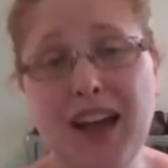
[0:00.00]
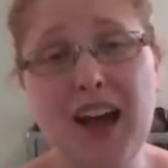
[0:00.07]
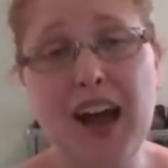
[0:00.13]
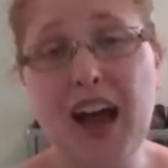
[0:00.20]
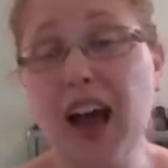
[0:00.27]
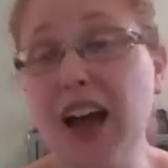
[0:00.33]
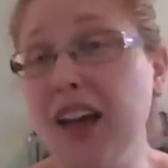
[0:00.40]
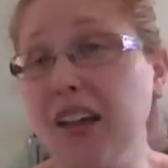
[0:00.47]

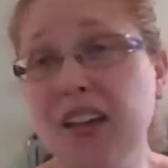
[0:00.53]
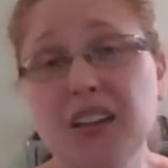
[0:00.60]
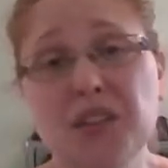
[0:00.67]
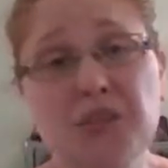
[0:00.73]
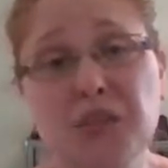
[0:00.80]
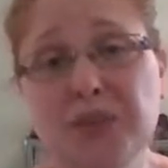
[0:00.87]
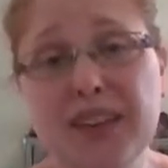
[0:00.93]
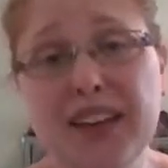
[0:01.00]
I
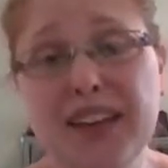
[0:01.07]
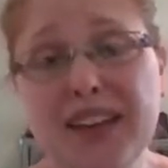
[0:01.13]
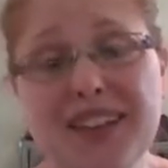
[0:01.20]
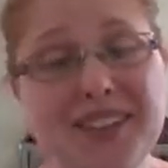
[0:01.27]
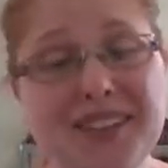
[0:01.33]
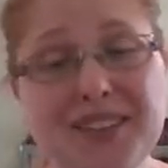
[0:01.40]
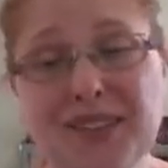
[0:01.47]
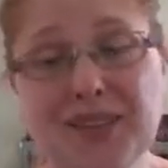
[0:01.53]
would be
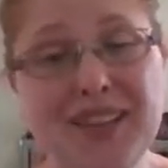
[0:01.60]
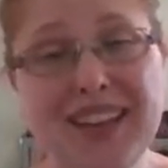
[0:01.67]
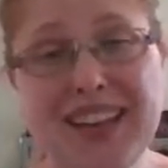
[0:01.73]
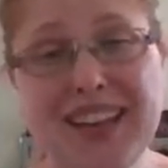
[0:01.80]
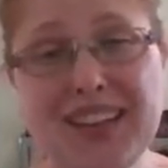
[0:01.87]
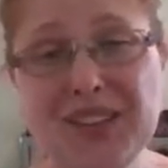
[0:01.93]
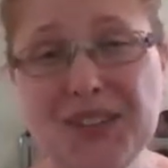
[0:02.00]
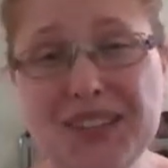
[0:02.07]
really
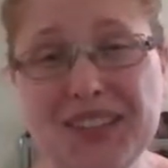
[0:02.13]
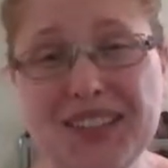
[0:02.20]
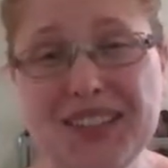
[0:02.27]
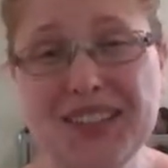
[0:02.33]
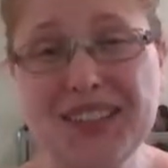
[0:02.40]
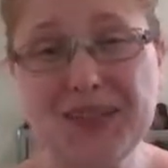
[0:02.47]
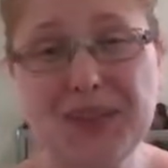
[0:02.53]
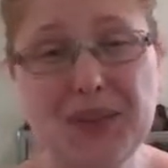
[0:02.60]

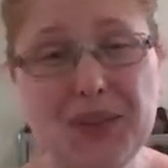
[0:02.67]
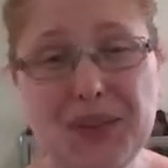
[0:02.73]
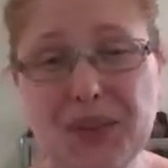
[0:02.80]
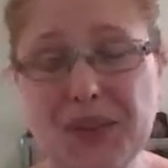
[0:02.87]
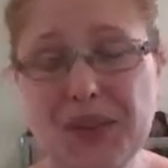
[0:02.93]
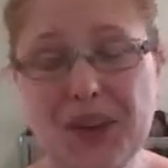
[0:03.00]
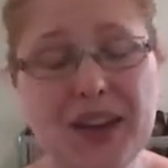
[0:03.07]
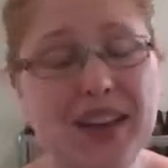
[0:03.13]
interested if
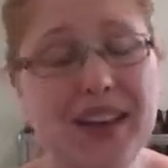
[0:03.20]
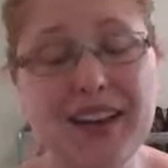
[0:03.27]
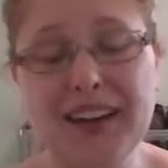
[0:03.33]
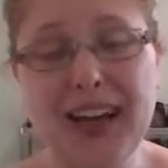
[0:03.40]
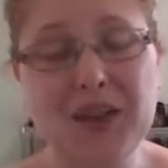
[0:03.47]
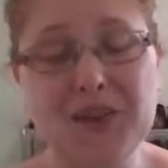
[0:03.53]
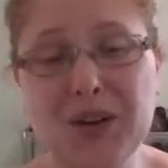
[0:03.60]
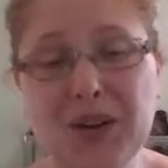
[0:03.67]
you
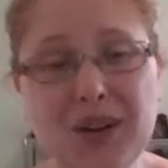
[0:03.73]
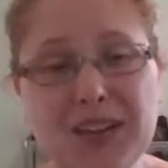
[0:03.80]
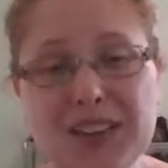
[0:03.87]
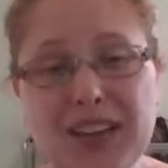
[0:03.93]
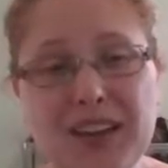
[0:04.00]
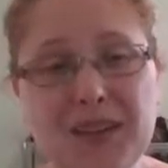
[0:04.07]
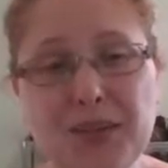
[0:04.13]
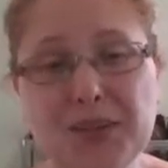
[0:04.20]
come across
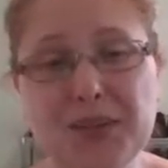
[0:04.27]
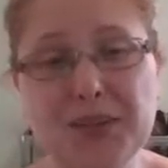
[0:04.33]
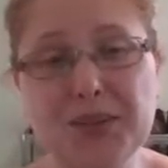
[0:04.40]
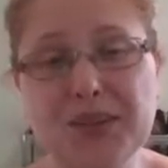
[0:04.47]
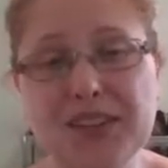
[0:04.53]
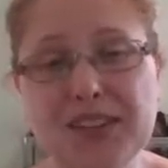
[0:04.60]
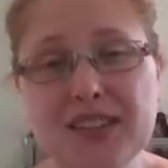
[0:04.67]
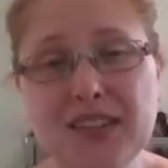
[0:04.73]
any
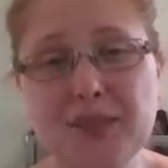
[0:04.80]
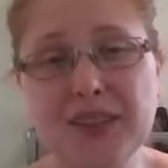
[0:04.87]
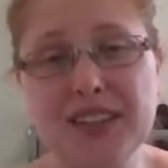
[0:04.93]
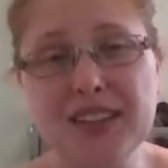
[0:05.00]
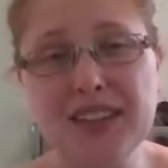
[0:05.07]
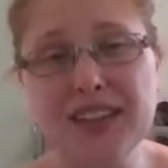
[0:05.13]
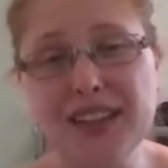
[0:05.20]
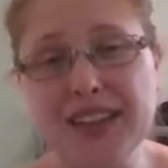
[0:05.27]
resources that are
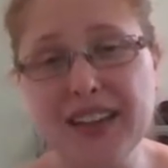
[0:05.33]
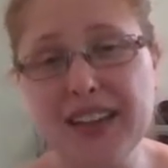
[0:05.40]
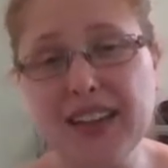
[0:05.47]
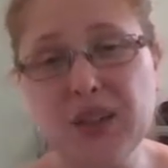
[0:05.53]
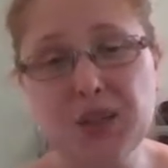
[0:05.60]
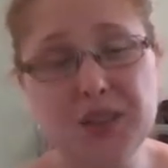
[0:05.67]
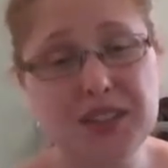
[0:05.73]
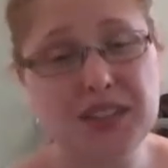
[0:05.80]
particularly
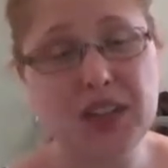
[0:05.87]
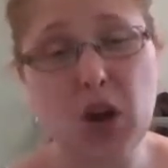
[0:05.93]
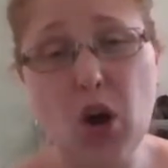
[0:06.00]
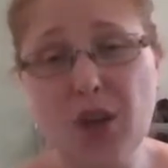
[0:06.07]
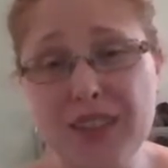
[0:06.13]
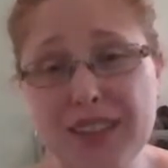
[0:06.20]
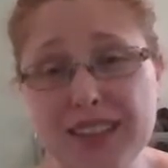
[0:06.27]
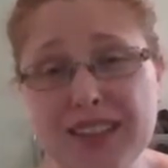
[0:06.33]
interesting
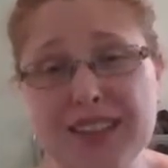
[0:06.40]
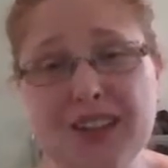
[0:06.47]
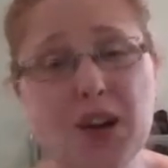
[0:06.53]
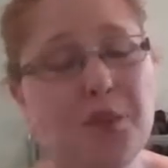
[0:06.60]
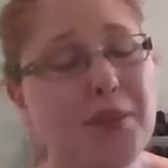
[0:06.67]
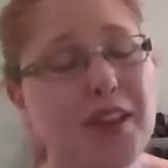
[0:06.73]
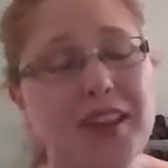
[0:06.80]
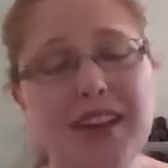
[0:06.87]
on this
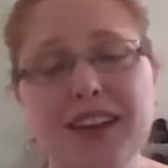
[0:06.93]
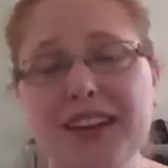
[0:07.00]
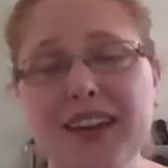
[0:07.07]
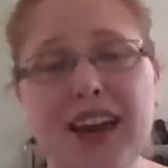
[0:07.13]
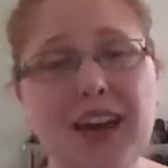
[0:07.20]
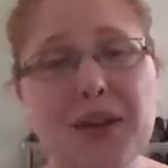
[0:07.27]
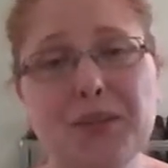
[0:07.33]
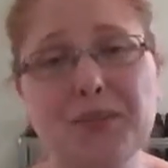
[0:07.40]
topic.
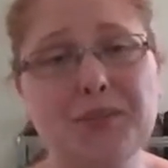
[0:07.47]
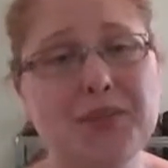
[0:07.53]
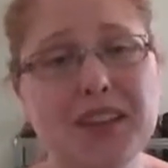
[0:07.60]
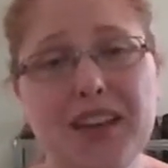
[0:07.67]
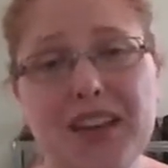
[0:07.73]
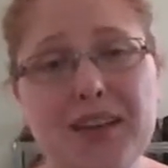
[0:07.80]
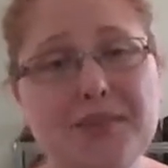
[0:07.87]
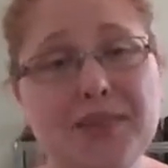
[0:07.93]

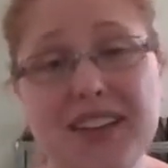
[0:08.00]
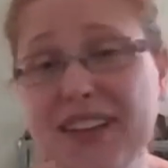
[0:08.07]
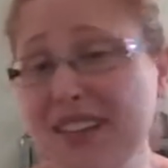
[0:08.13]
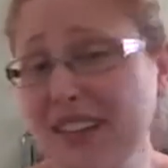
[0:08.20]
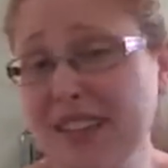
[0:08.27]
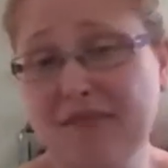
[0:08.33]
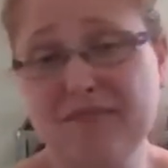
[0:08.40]
Please